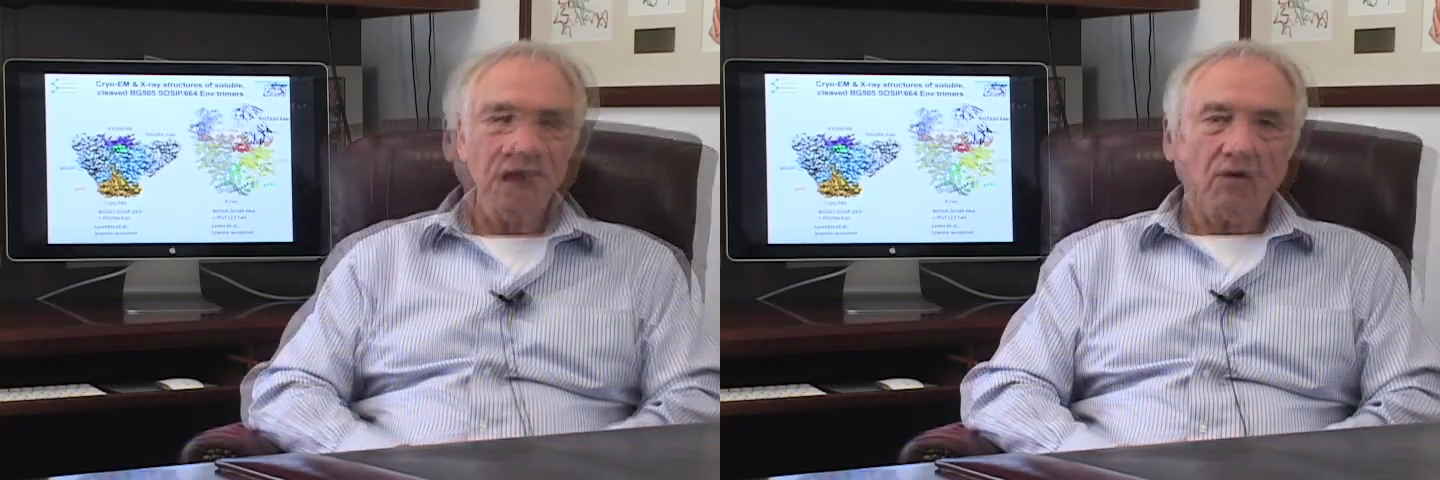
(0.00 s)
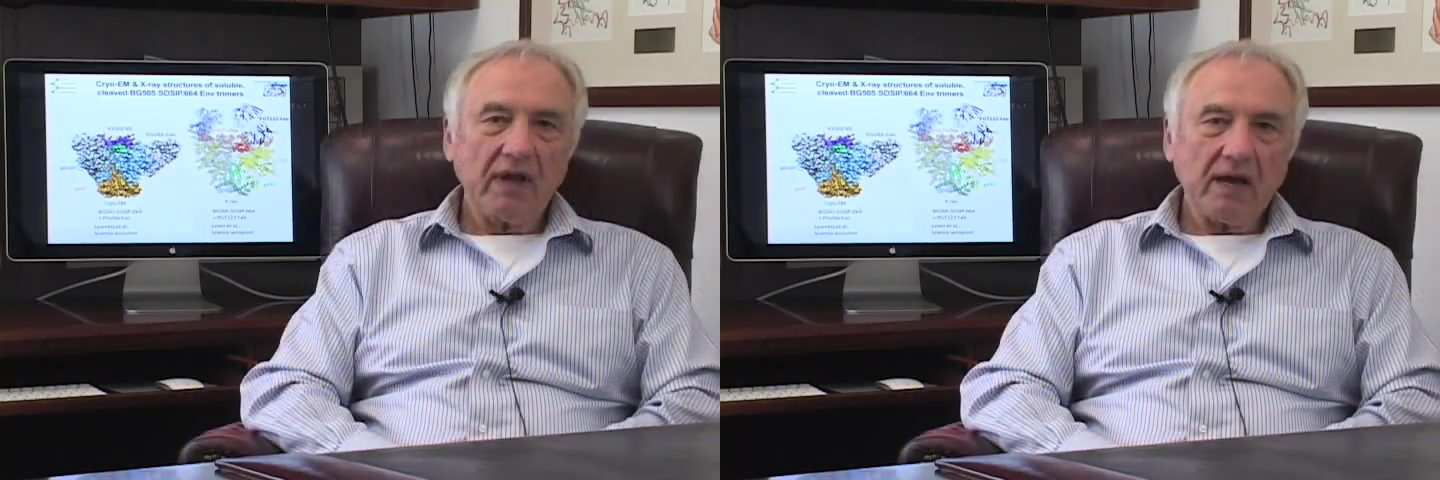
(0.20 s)

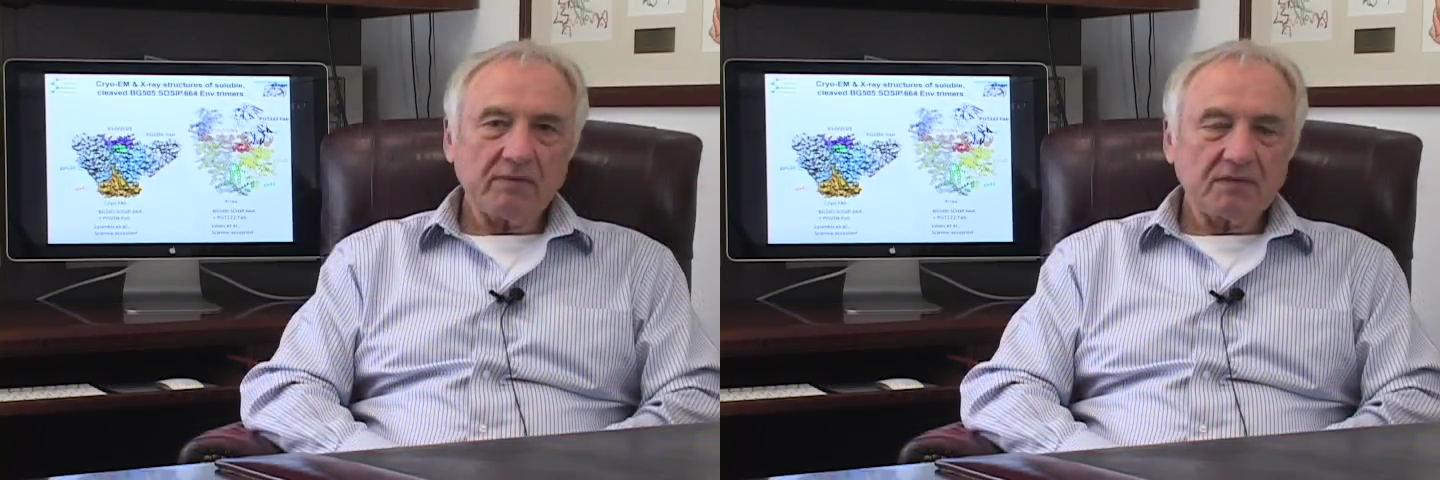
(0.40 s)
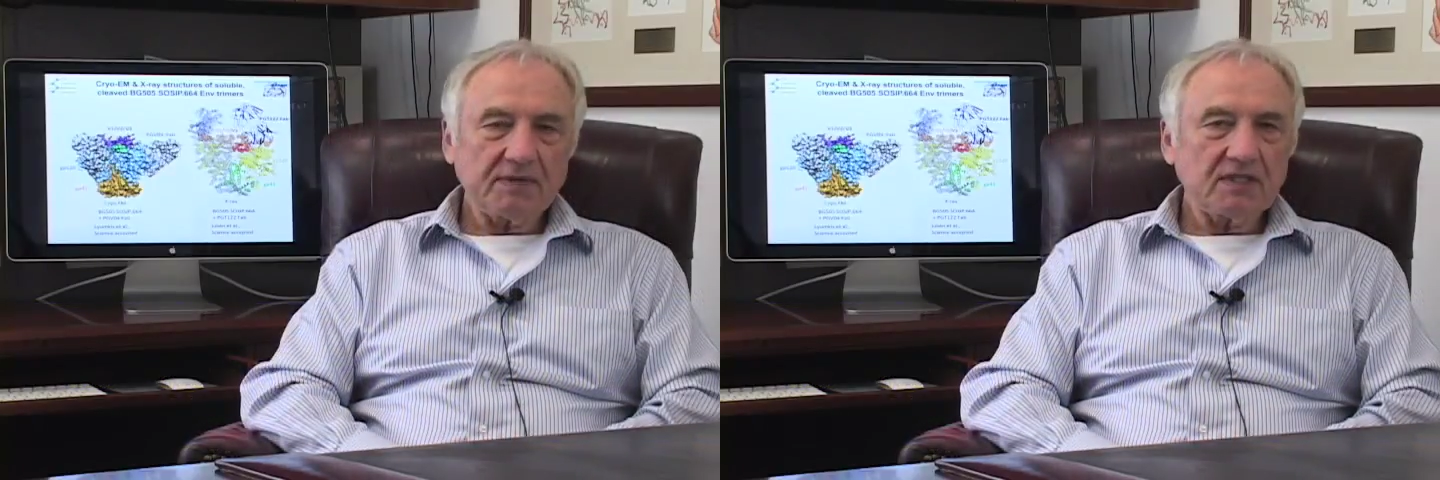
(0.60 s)
Our
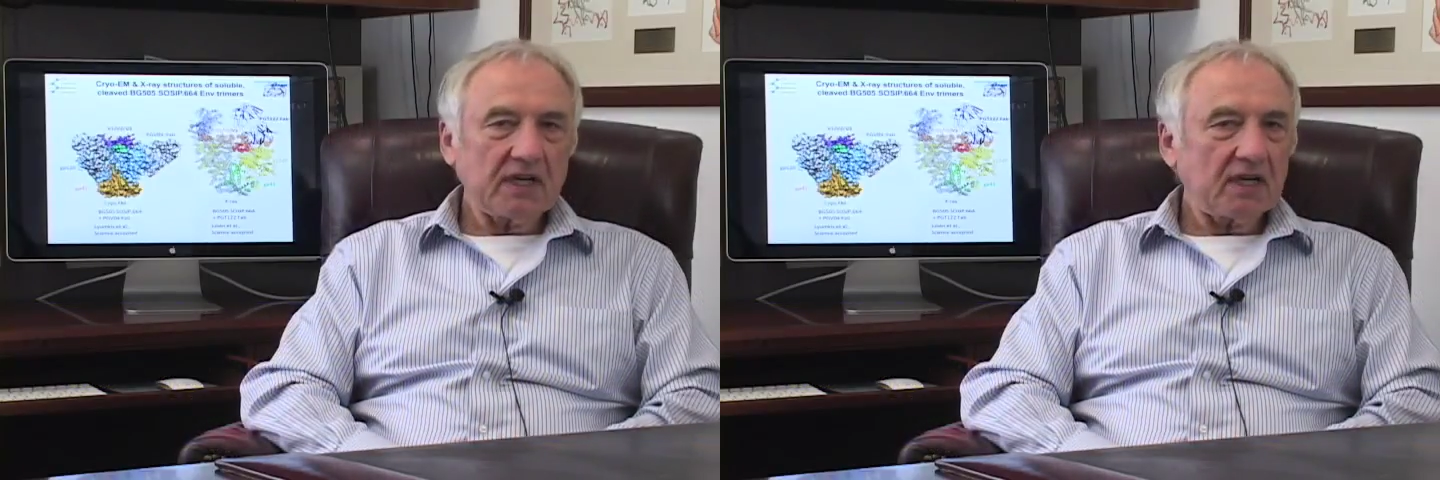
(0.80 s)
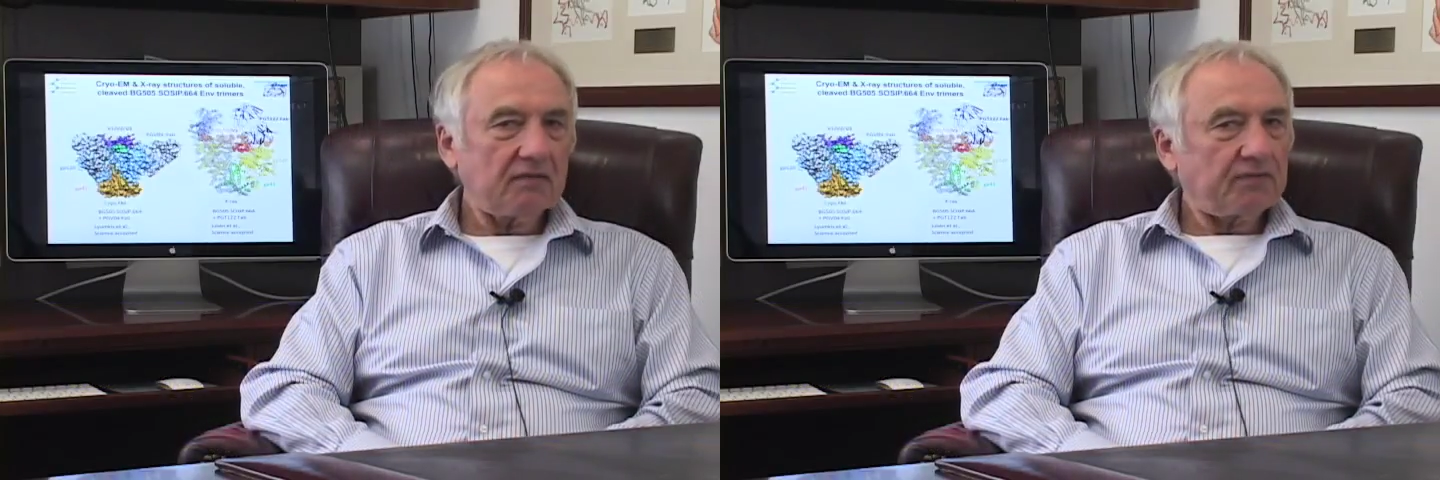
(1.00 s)
lab has been
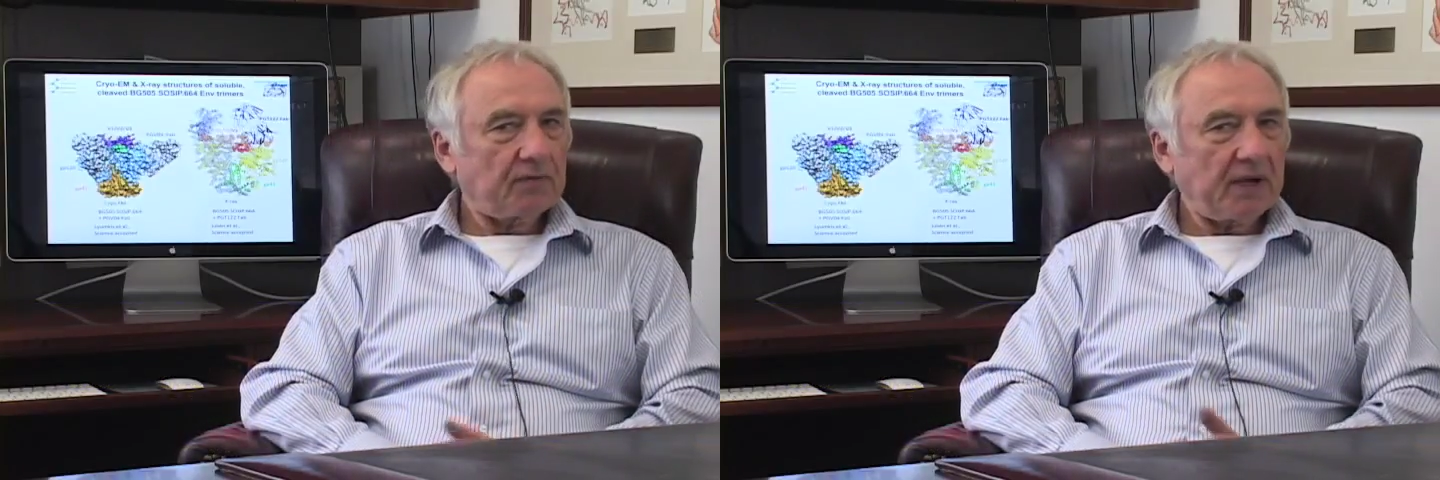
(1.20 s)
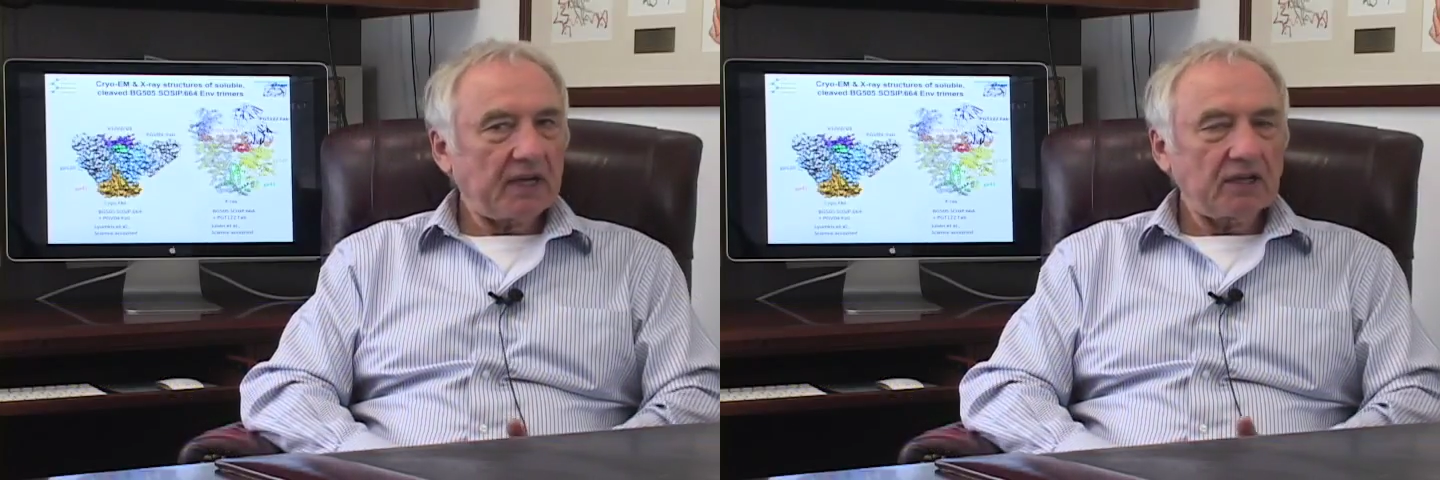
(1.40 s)
set up
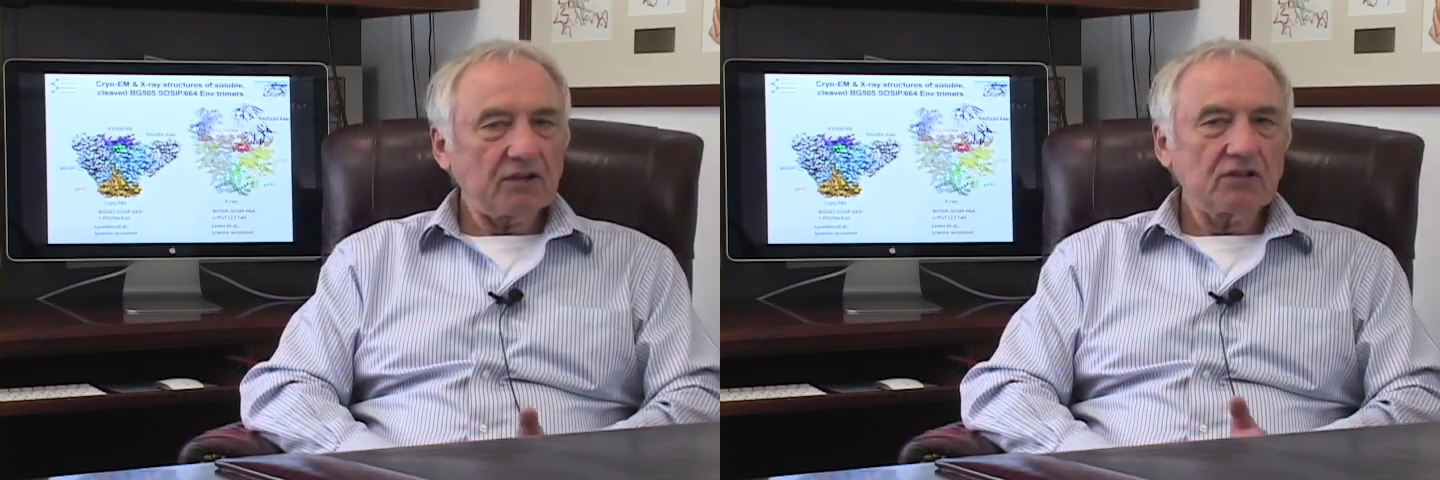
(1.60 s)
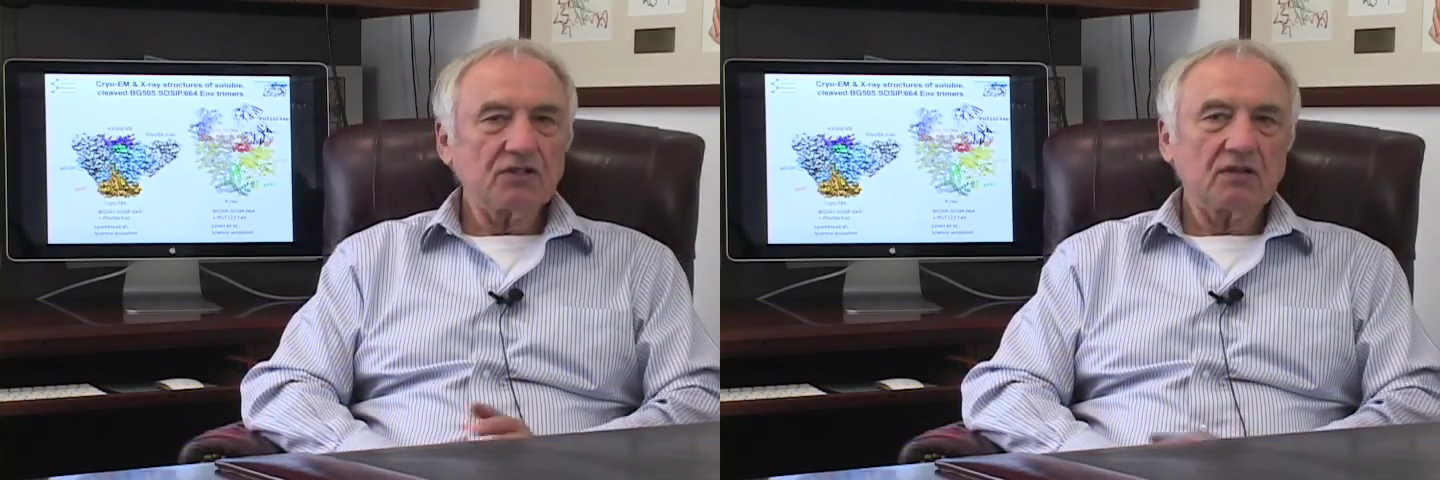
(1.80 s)
for many years